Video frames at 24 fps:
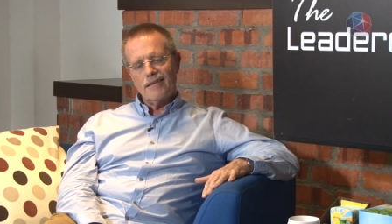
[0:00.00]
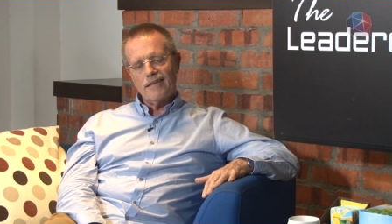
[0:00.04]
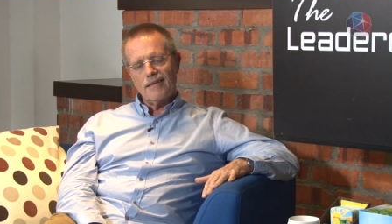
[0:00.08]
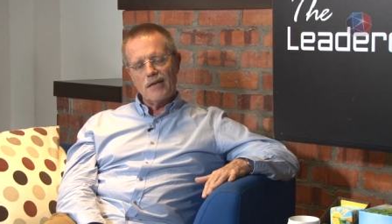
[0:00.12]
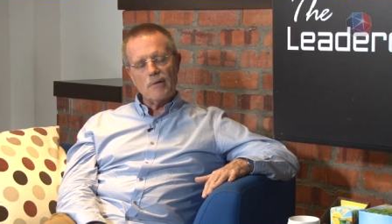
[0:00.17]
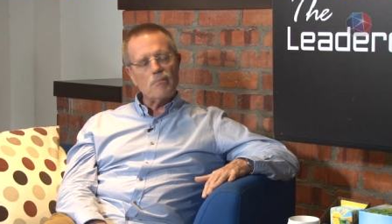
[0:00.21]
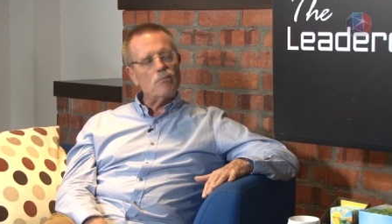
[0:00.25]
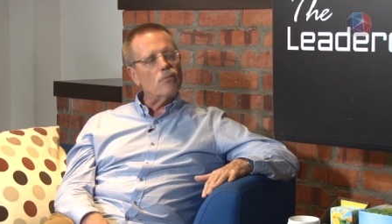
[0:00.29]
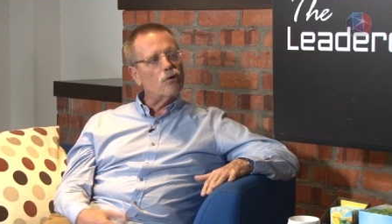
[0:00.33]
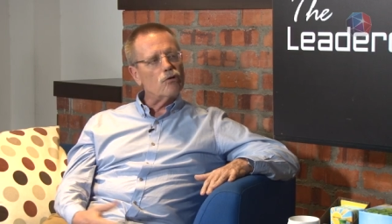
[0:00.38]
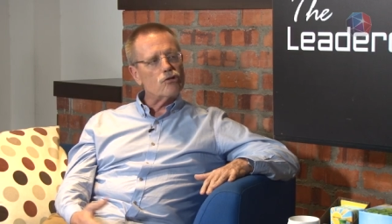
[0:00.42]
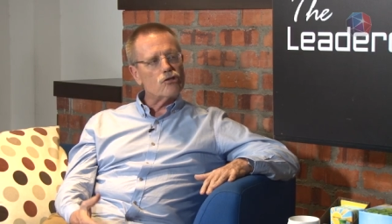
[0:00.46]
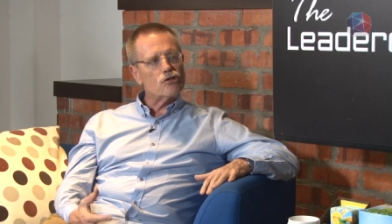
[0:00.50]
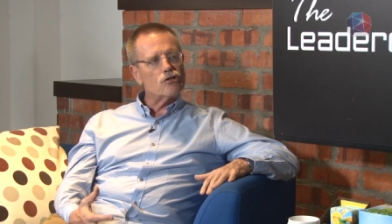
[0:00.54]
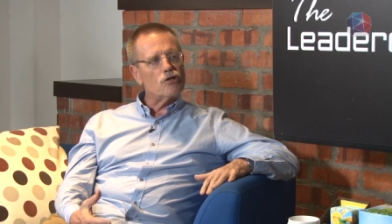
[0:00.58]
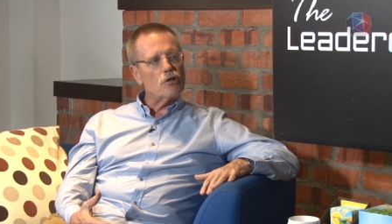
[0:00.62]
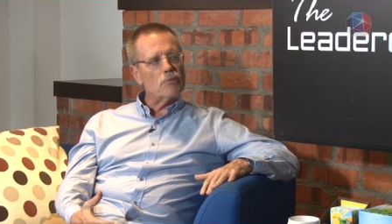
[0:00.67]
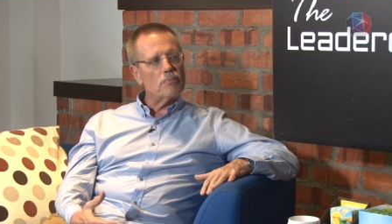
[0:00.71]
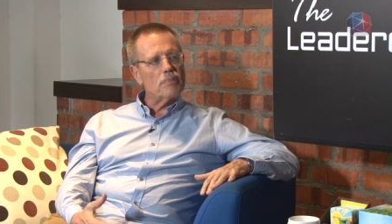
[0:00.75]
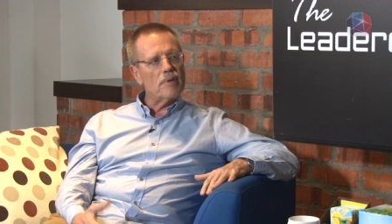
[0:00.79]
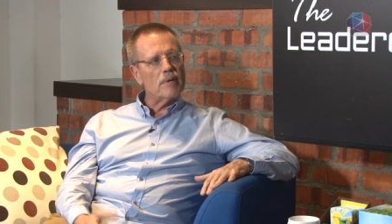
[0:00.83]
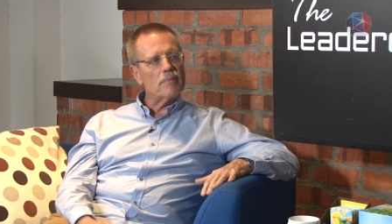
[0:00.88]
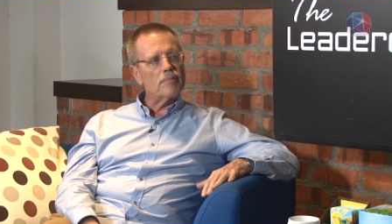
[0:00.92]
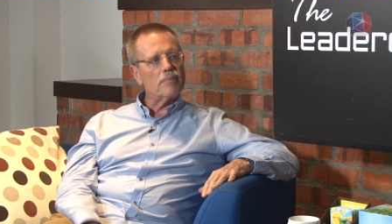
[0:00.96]
emotional
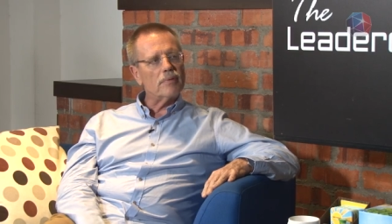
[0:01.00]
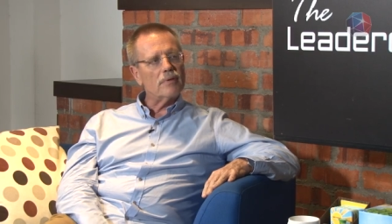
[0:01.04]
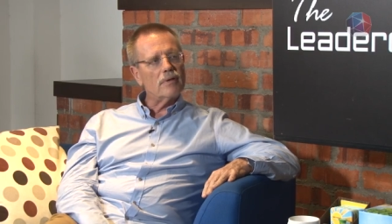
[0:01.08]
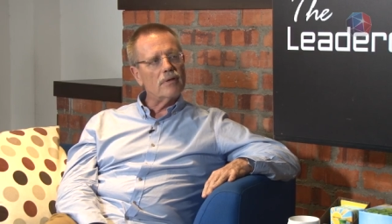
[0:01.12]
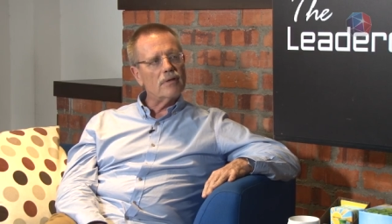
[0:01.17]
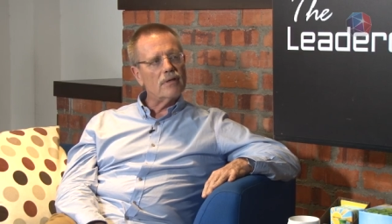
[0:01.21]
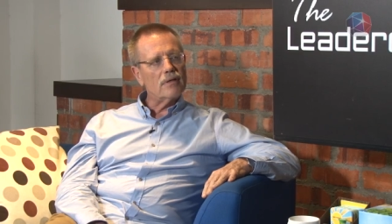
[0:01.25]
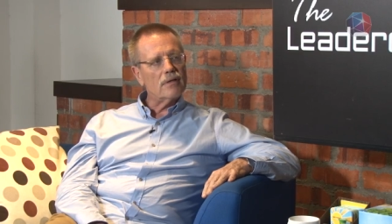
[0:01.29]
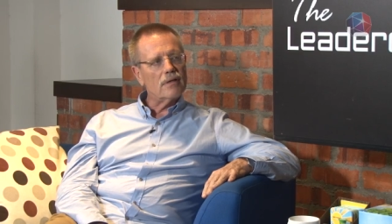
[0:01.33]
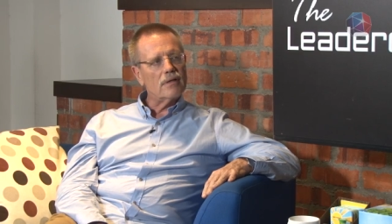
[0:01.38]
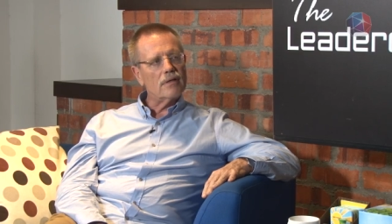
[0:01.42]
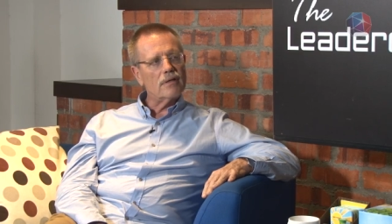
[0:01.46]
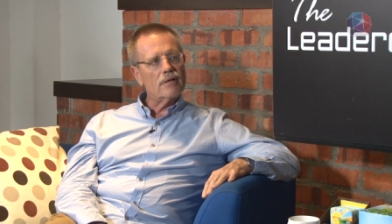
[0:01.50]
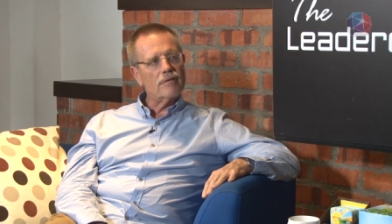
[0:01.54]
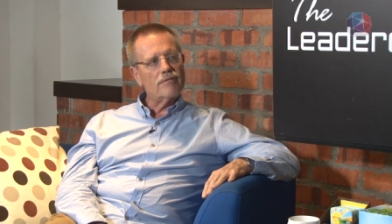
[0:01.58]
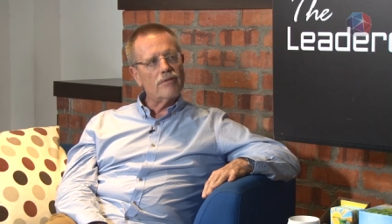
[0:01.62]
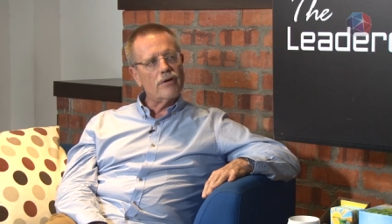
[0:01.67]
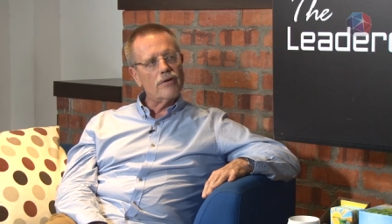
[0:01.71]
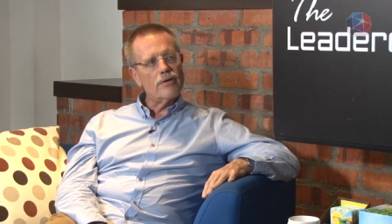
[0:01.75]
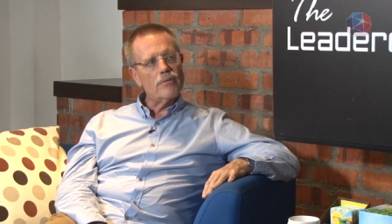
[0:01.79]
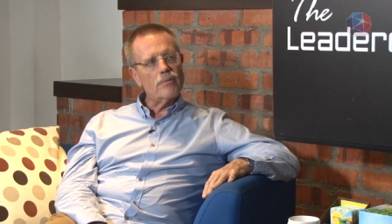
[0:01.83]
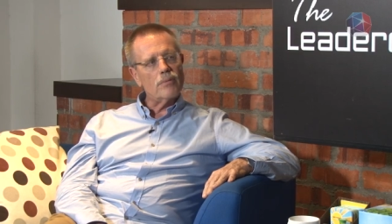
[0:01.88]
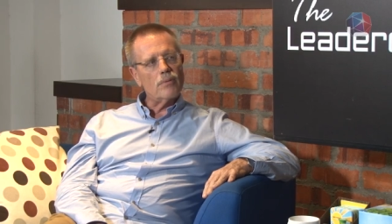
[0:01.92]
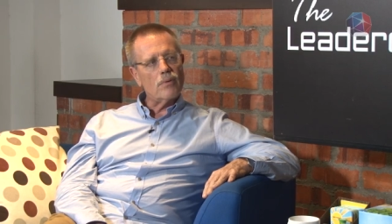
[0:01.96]
people,
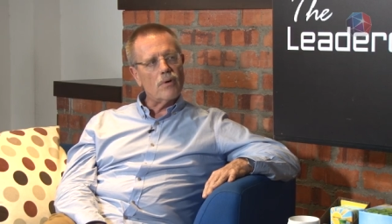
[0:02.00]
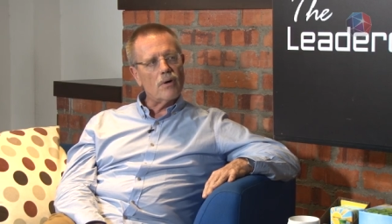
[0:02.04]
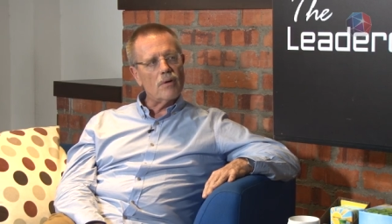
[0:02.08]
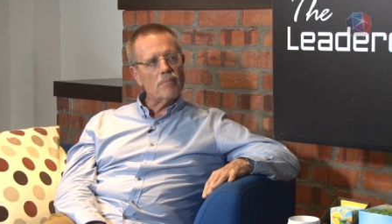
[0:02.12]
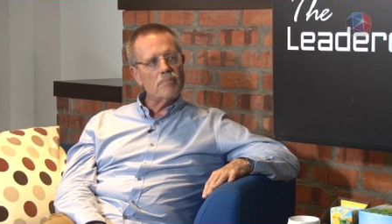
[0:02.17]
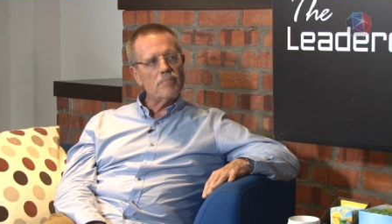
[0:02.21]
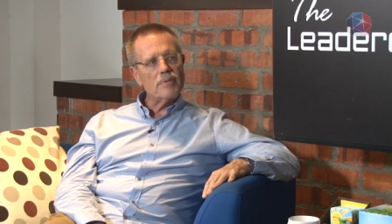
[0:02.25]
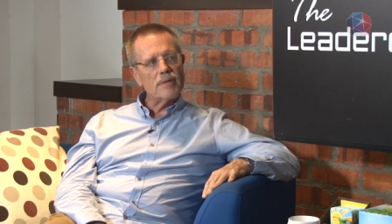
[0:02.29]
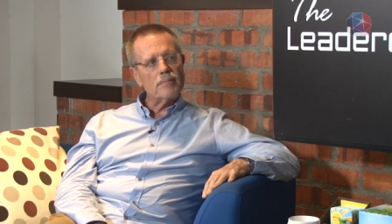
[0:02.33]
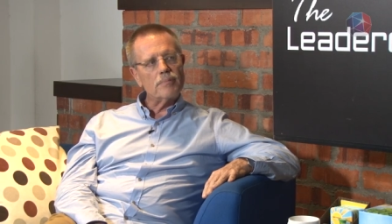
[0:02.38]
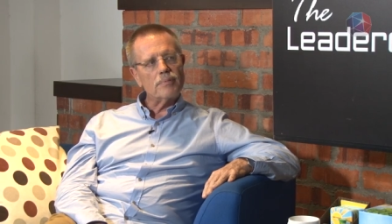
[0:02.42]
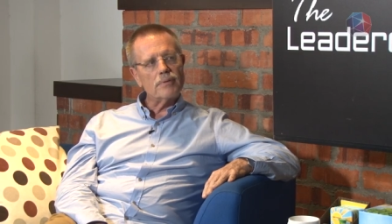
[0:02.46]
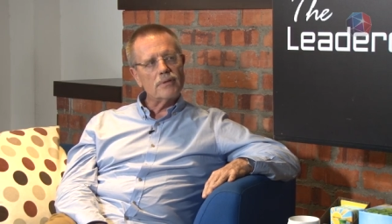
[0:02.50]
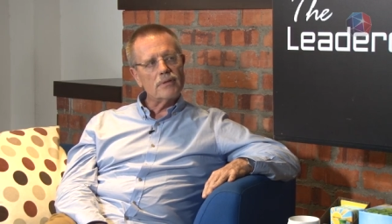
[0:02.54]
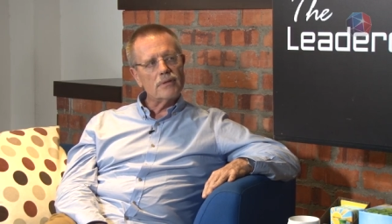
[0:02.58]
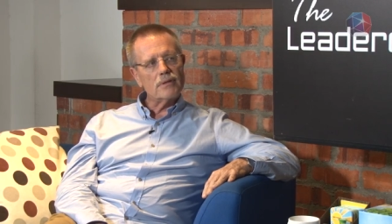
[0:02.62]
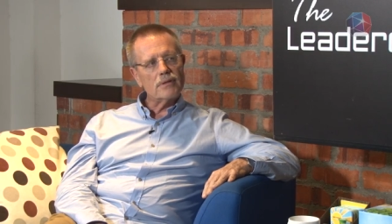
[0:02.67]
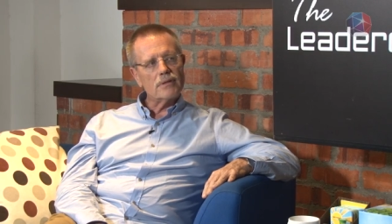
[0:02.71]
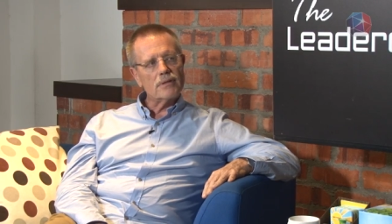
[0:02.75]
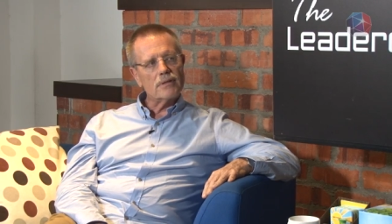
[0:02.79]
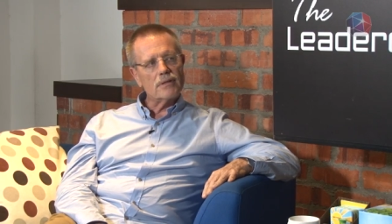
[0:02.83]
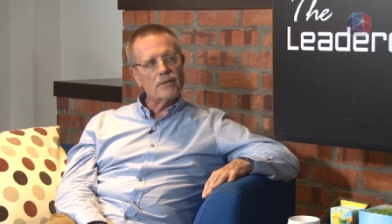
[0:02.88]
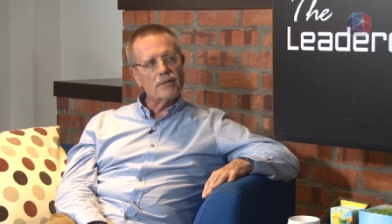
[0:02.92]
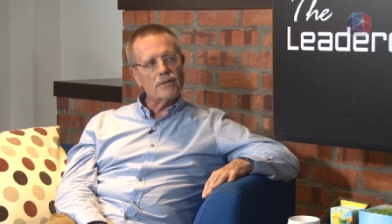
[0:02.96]
very warm people
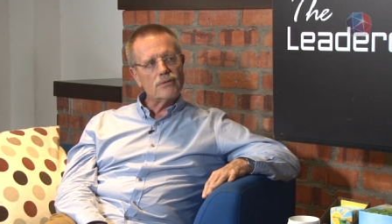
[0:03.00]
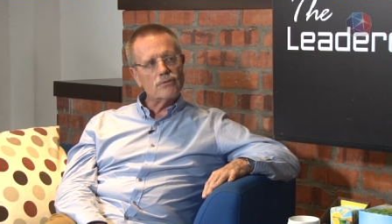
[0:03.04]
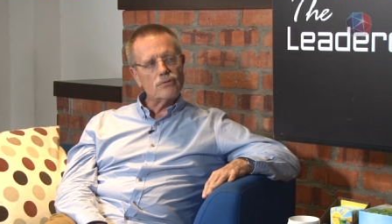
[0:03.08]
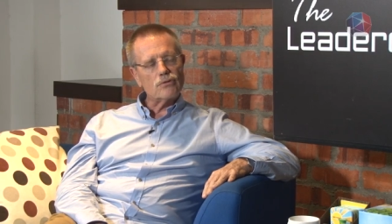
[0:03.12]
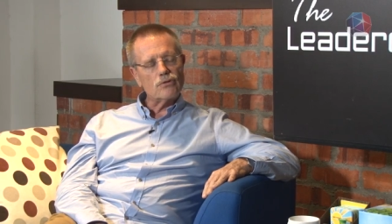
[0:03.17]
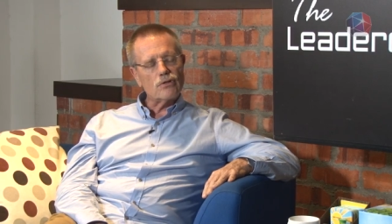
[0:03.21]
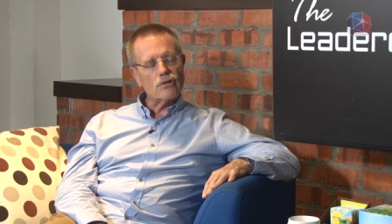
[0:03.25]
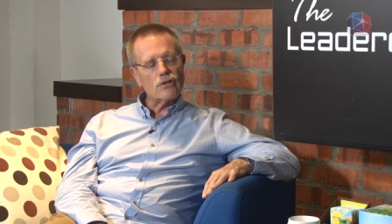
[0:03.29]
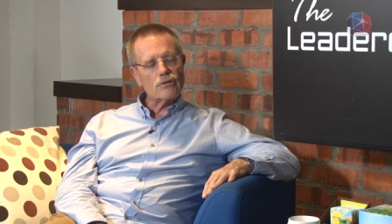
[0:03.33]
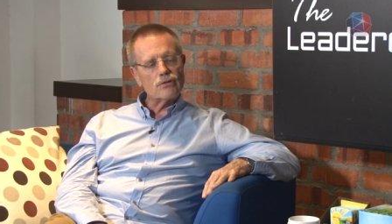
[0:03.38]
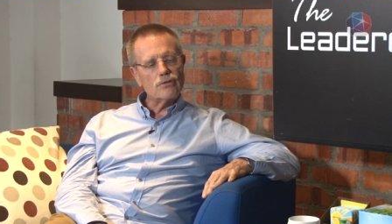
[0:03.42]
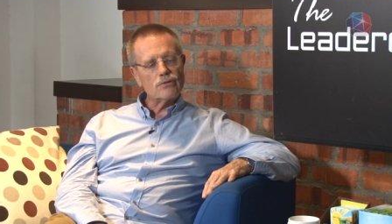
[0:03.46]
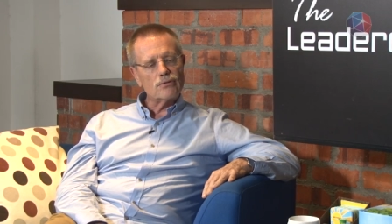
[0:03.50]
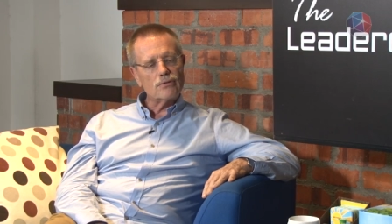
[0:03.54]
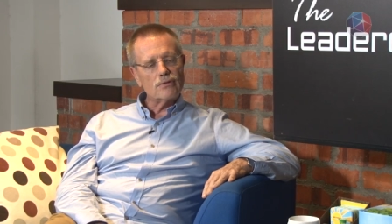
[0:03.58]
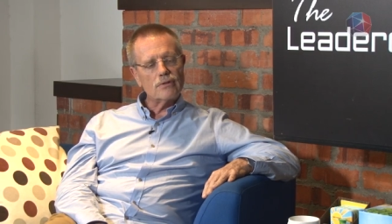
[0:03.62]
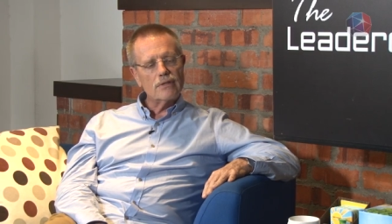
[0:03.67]
to talk to.